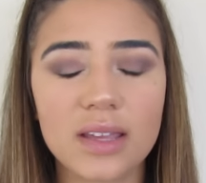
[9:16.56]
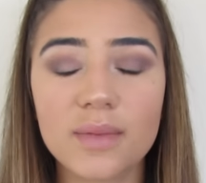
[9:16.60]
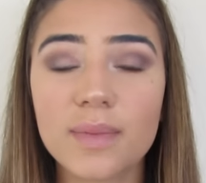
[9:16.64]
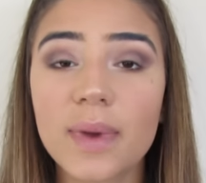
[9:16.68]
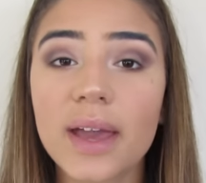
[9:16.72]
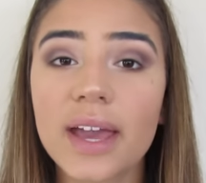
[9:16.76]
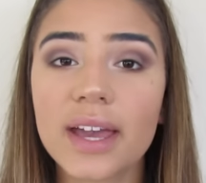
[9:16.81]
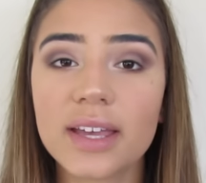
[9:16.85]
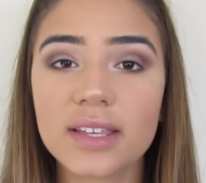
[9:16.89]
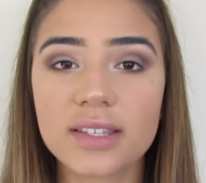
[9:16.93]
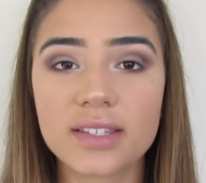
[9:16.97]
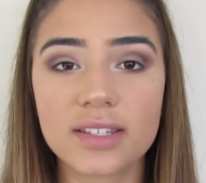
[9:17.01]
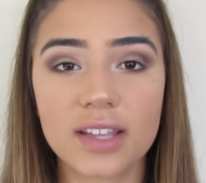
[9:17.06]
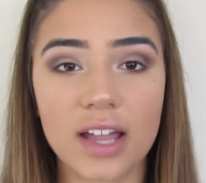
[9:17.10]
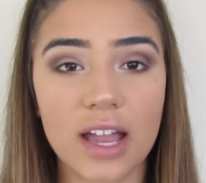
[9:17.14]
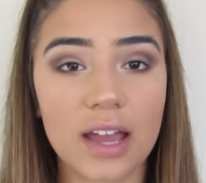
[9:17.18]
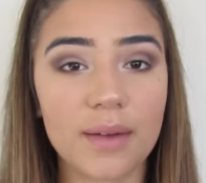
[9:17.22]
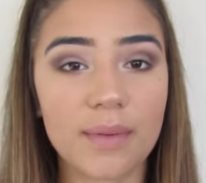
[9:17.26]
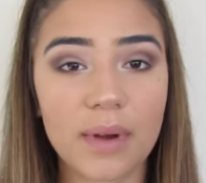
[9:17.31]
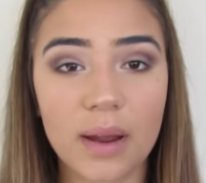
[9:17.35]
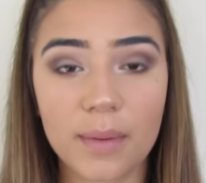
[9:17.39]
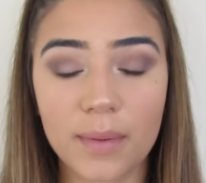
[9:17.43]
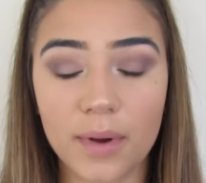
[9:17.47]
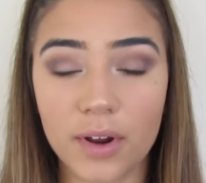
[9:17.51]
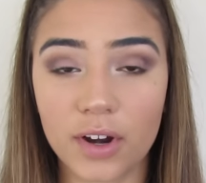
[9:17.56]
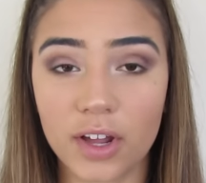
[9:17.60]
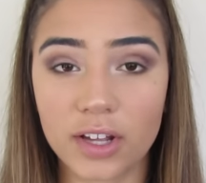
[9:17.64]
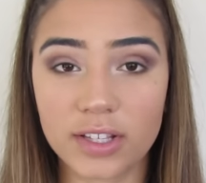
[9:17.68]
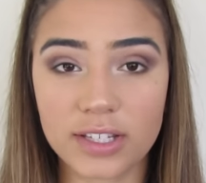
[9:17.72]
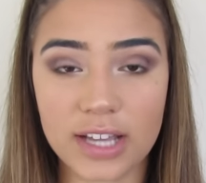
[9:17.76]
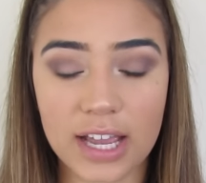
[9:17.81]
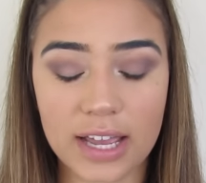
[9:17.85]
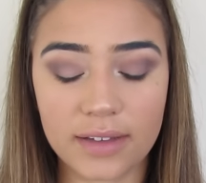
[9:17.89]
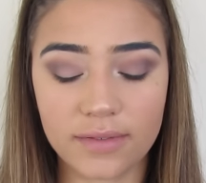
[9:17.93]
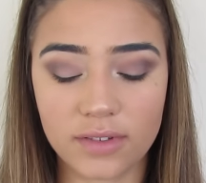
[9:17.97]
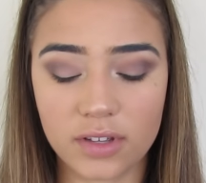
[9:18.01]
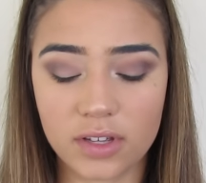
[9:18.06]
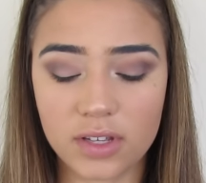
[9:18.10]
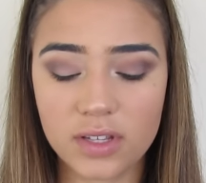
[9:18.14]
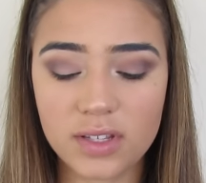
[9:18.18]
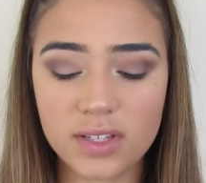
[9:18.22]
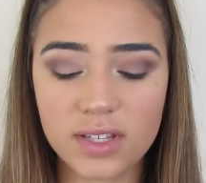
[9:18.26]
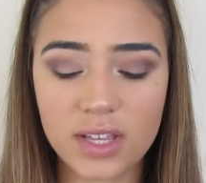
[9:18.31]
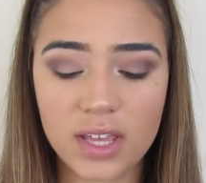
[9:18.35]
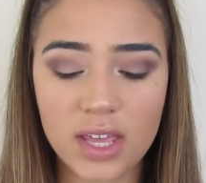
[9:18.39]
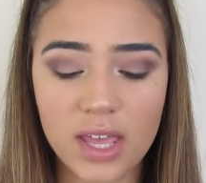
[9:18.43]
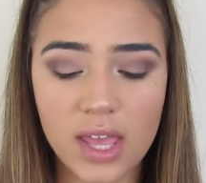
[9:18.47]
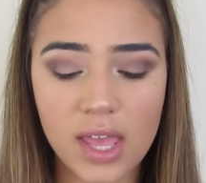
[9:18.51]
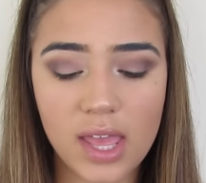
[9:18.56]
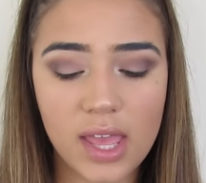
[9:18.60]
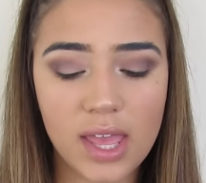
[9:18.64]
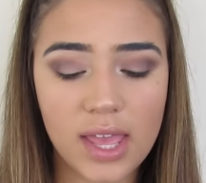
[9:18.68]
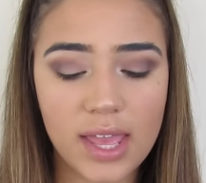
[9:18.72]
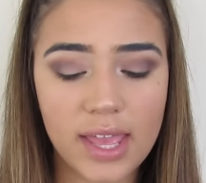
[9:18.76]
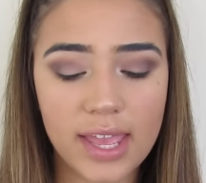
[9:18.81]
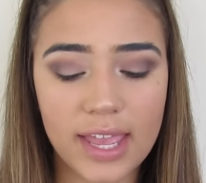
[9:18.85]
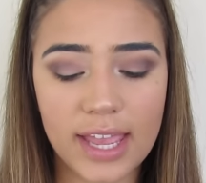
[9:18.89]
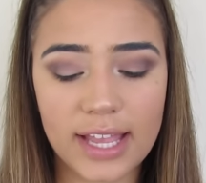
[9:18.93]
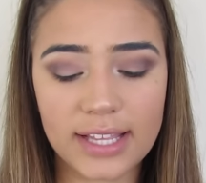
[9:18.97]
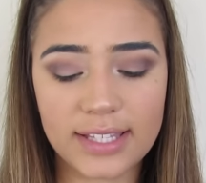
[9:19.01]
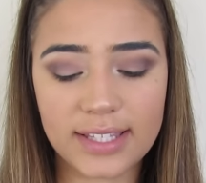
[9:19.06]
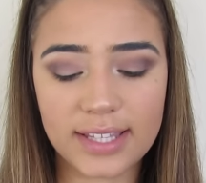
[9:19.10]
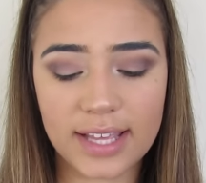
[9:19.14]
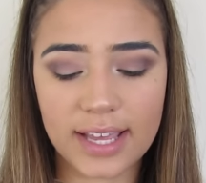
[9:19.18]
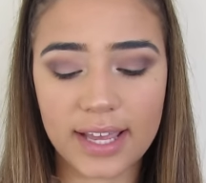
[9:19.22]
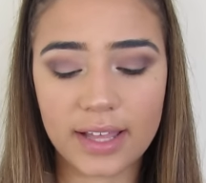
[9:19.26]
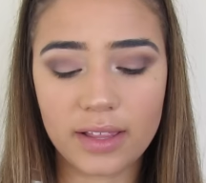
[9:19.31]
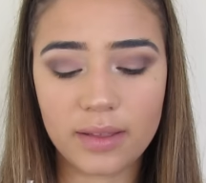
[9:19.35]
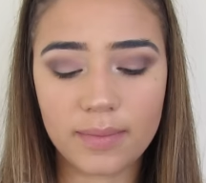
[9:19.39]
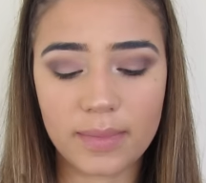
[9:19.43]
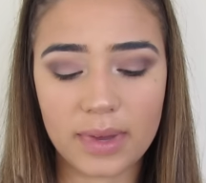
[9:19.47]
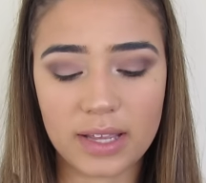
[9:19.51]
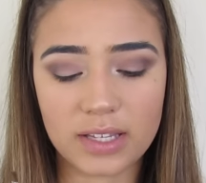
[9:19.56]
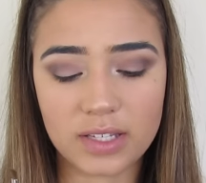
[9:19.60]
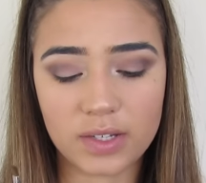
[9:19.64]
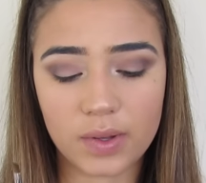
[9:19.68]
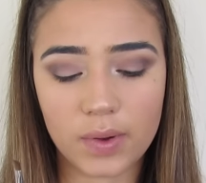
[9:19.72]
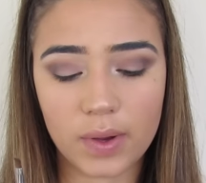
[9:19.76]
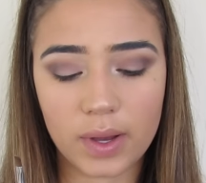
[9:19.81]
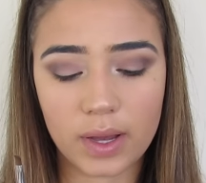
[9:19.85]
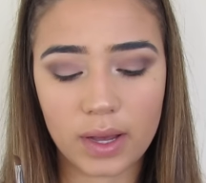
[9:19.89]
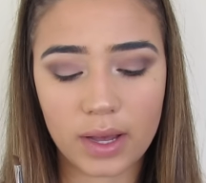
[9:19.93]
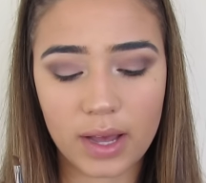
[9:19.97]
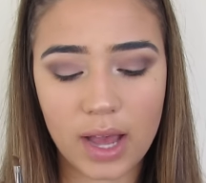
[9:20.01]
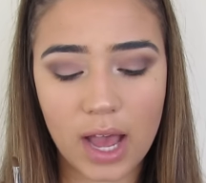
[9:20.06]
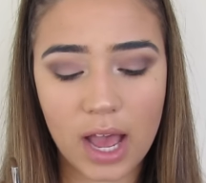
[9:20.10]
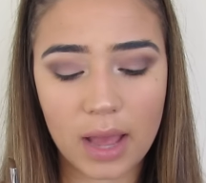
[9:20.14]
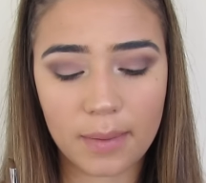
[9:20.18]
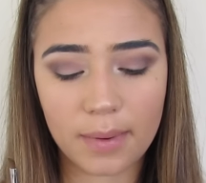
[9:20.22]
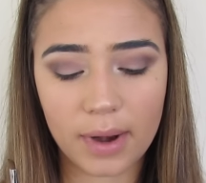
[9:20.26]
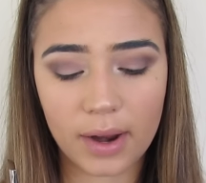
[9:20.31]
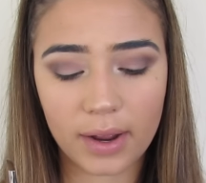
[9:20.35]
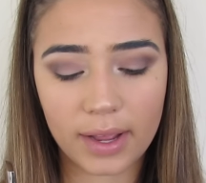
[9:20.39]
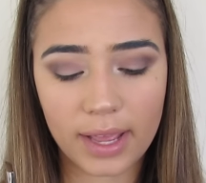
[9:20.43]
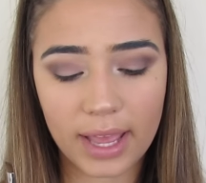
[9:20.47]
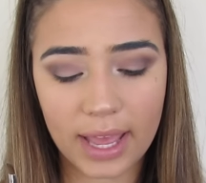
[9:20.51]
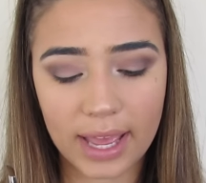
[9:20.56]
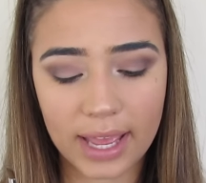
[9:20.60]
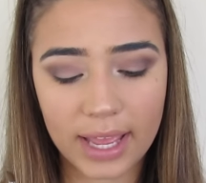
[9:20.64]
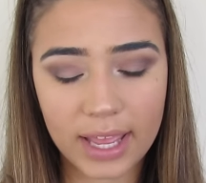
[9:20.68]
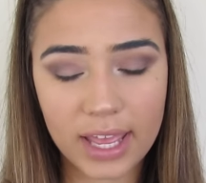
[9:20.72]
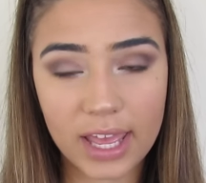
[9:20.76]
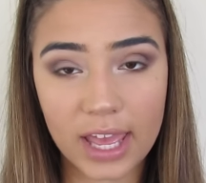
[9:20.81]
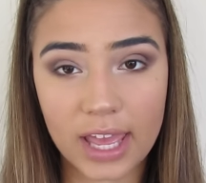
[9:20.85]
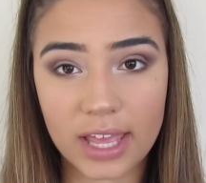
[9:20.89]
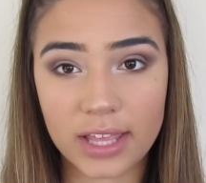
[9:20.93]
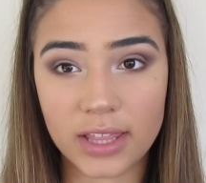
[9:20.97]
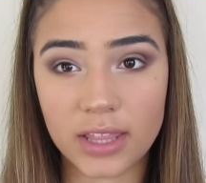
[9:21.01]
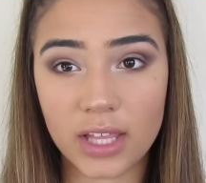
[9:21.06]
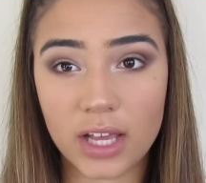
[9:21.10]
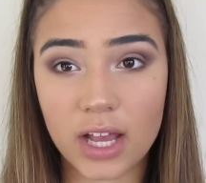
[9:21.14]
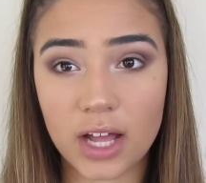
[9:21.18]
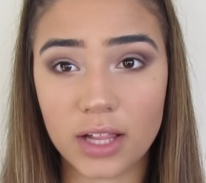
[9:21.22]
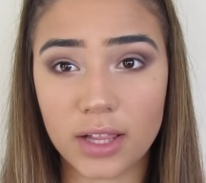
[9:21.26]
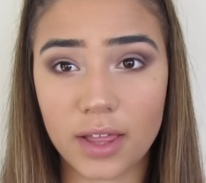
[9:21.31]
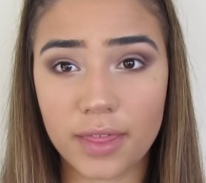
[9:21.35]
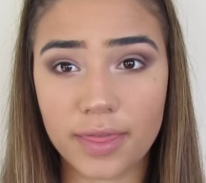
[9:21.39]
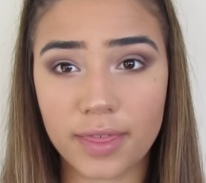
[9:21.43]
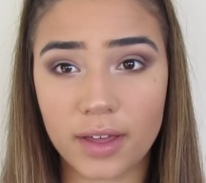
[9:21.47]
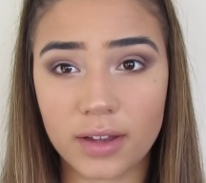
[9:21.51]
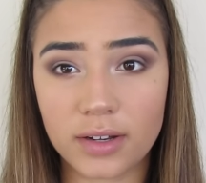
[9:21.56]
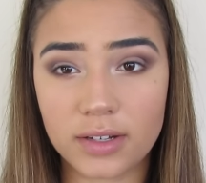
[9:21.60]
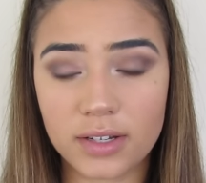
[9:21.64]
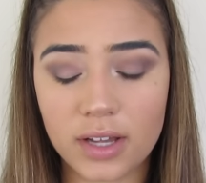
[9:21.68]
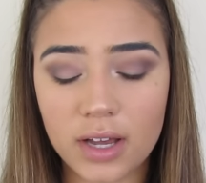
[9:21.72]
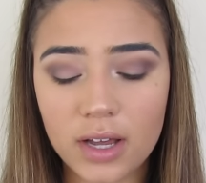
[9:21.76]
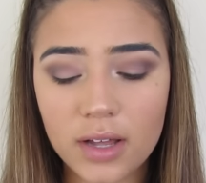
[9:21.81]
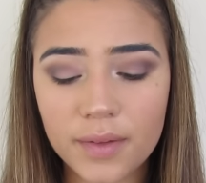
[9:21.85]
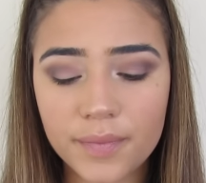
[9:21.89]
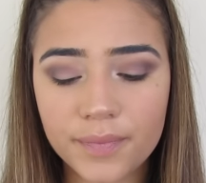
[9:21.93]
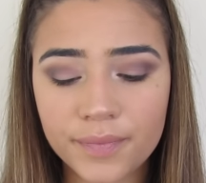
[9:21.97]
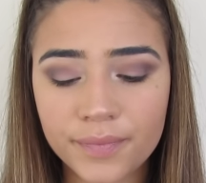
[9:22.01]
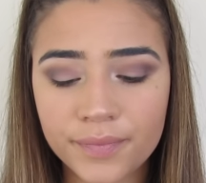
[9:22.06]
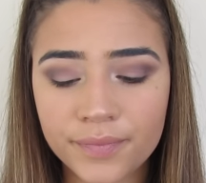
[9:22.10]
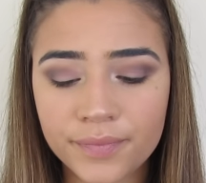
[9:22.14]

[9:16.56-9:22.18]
best eyebrow product I've used. It's the Illamasqua Eyebrow Cake in the colour Thunder.